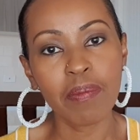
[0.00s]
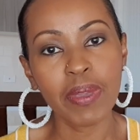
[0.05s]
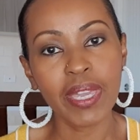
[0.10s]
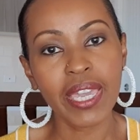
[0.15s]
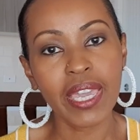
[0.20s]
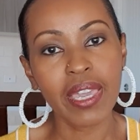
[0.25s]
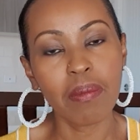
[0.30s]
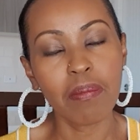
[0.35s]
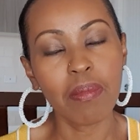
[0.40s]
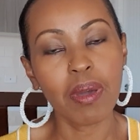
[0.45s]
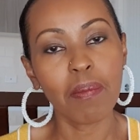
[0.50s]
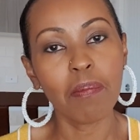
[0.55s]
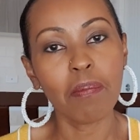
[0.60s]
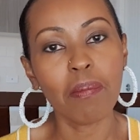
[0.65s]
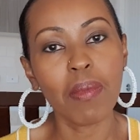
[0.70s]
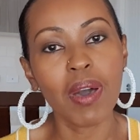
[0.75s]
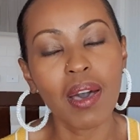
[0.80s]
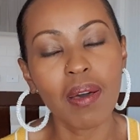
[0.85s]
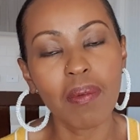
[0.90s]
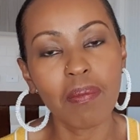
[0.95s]
became a
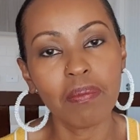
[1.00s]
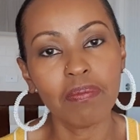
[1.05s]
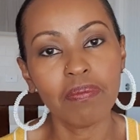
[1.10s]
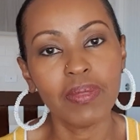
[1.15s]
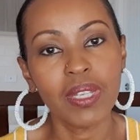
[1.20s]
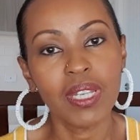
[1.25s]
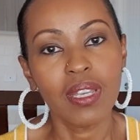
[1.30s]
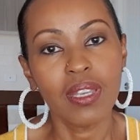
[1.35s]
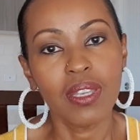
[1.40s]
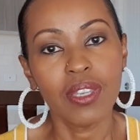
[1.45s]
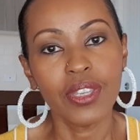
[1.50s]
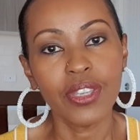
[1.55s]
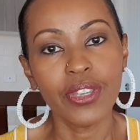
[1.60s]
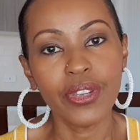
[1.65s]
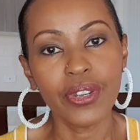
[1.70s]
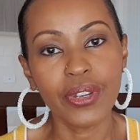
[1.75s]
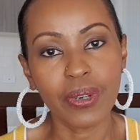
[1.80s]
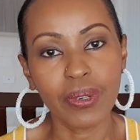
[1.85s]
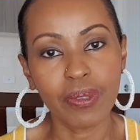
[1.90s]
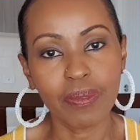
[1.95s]
mom,
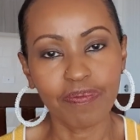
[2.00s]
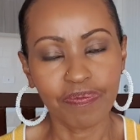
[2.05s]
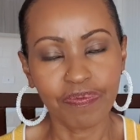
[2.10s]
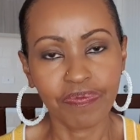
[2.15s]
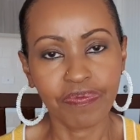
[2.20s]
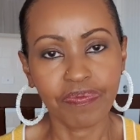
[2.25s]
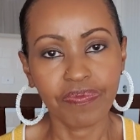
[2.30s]
you know,